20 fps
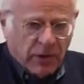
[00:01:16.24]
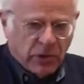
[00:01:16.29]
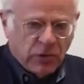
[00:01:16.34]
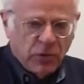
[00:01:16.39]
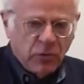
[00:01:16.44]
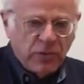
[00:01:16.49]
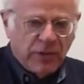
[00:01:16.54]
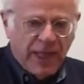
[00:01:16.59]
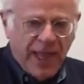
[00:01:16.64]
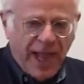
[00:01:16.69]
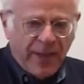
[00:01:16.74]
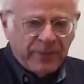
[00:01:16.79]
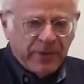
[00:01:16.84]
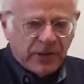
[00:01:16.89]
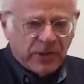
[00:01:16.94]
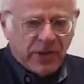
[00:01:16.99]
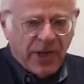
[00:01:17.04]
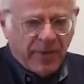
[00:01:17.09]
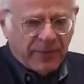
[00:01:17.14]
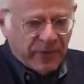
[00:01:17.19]
To do
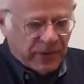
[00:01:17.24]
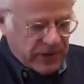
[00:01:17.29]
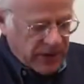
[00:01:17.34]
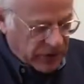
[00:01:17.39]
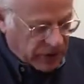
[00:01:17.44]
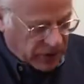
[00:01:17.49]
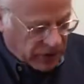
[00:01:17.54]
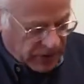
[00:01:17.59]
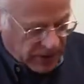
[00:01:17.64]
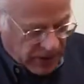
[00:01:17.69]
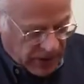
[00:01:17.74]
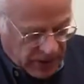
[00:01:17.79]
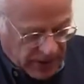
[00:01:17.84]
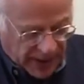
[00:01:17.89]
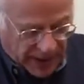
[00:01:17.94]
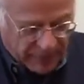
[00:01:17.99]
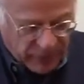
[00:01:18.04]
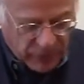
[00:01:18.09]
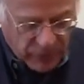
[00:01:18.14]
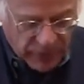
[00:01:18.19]
capitalist competition,
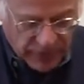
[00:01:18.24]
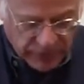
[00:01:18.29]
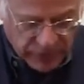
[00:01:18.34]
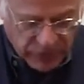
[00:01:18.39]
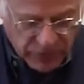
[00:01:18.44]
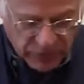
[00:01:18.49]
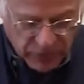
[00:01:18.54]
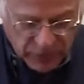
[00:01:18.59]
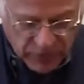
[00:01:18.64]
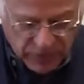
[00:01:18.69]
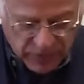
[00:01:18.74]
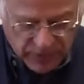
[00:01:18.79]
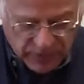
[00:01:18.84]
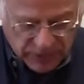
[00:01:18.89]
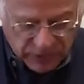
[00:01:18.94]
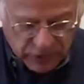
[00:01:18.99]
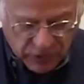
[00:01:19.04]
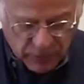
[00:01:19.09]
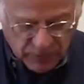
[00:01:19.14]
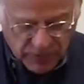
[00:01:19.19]
I'm going to
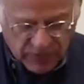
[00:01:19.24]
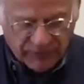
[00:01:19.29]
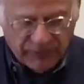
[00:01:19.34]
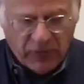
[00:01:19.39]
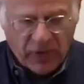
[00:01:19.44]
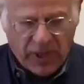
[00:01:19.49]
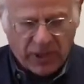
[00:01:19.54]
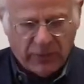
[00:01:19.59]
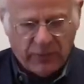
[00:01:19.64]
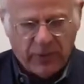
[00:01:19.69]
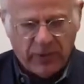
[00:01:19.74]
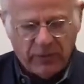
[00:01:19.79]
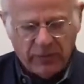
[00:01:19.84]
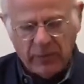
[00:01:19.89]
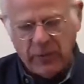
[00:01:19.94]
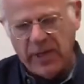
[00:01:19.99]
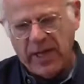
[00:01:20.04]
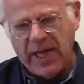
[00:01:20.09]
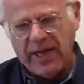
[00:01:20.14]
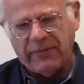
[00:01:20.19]
assume the following.
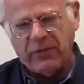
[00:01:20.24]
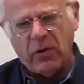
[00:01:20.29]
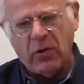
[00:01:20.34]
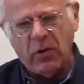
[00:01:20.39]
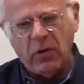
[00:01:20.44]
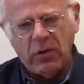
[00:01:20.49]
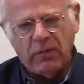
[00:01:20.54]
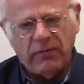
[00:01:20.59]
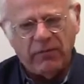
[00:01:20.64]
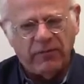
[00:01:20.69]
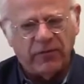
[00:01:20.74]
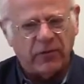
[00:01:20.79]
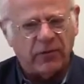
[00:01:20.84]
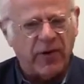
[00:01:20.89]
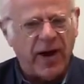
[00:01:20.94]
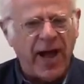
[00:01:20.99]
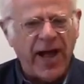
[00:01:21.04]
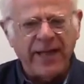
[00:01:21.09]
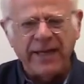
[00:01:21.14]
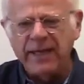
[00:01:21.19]
We have a
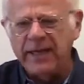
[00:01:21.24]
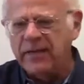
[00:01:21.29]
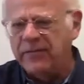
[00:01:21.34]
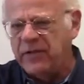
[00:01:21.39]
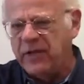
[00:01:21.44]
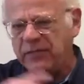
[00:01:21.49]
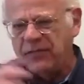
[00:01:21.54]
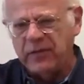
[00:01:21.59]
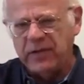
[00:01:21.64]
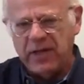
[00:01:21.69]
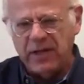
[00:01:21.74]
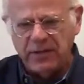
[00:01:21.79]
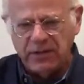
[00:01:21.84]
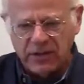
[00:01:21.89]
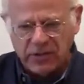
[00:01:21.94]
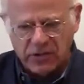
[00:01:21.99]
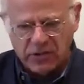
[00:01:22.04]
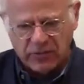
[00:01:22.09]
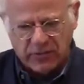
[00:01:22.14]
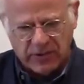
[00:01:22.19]
variety of different
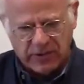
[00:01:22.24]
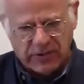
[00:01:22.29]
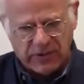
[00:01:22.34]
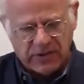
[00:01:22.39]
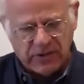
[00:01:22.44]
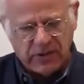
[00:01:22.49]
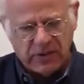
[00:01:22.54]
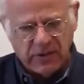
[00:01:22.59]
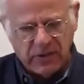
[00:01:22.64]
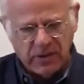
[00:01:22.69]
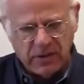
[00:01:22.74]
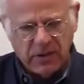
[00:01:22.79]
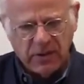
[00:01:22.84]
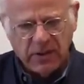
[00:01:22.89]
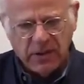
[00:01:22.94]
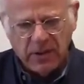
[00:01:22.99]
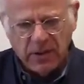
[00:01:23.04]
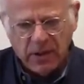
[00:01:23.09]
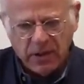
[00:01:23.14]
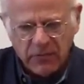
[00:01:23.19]
industries
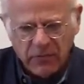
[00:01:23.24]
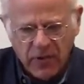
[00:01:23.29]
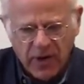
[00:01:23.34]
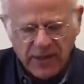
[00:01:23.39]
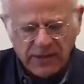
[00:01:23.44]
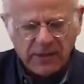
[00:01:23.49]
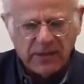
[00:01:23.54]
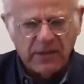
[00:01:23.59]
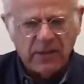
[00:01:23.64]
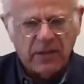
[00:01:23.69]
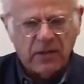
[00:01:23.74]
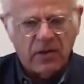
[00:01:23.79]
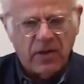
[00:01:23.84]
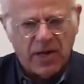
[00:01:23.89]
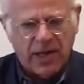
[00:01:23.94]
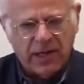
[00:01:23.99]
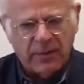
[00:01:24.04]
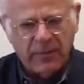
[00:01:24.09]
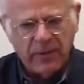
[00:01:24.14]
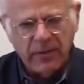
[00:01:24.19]
across the
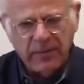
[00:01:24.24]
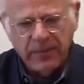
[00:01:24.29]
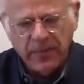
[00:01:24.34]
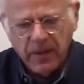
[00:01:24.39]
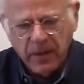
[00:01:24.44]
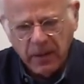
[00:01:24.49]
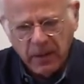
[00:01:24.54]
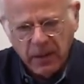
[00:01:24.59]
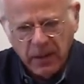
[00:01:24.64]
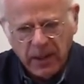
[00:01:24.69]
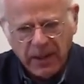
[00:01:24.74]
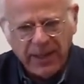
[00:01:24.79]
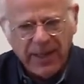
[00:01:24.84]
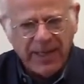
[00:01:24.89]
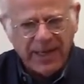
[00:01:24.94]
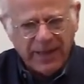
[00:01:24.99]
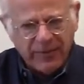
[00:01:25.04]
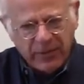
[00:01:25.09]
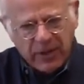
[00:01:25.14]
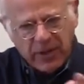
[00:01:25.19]
economy. And
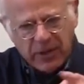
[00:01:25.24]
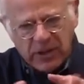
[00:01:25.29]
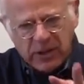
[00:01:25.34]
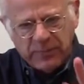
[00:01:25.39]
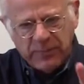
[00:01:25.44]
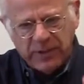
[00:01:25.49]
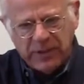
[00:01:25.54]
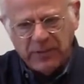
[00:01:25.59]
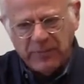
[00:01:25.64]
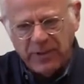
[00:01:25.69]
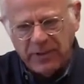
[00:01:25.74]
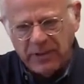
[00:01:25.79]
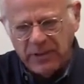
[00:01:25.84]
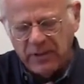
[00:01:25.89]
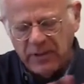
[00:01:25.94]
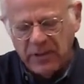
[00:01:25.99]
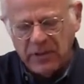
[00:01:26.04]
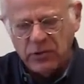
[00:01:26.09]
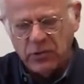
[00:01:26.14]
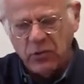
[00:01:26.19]
again, I'm going to split them
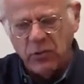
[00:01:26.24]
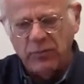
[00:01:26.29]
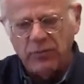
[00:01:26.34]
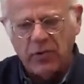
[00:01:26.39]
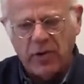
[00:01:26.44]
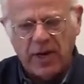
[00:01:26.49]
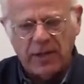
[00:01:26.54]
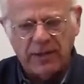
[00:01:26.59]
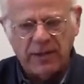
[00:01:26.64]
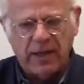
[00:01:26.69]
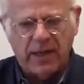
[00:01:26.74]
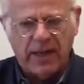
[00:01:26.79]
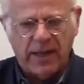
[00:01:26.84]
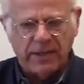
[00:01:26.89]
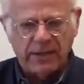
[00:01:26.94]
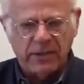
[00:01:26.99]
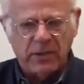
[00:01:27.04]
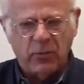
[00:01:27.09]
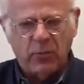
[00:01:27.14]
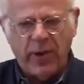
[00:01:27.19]
into these two broad
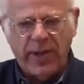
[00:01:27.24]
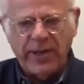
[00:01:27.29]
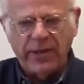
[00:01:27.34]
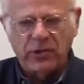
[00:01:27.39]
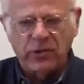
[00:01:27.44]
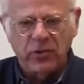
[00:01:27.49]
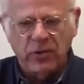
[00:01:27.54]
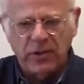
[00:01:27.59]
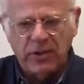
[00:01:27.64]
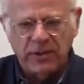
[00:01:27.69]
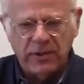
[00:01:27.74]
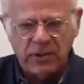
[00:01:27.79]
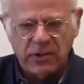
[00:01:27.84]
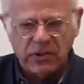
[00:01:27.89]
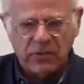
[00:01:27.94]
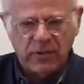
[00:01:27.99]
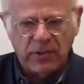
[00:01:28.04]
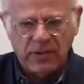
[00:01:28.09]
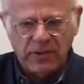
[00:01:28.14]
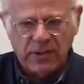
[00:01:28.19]
kinds, the wage good
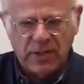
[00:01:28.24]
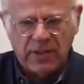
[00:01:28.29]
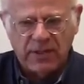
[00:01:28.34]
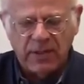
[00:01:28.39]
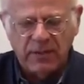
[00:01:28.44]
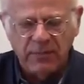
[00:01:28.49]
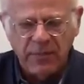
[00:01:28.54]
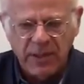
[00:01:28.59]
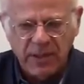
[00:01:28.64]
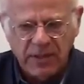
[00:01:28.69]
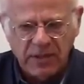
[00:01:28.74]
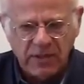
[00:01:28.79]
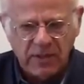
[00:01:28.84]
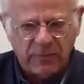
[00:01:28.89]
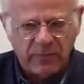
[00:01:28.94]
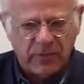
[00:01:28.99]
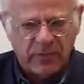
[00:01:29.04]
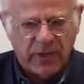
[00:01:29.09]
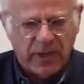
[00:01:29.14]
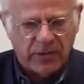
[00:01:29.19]
industries and the means
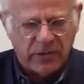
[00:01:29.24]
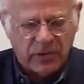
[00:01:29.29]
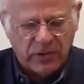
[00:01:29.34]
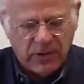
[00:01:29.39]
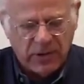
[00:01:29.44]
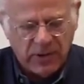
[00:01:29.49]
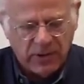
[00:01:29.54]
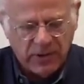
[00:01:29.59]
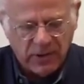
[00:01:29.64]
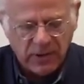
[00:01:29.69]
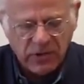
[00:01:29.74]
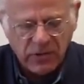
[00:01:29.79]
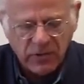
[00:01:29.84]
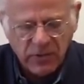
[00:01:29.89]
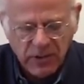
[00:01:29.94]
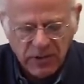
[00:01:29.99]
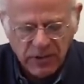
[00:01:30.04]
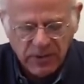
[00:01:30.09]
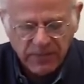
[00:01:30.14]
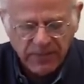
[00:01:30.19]
of production
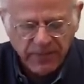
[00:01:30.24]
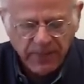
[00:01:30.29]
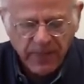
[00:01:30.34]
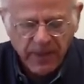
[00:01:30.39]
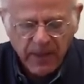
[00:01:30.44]
industries.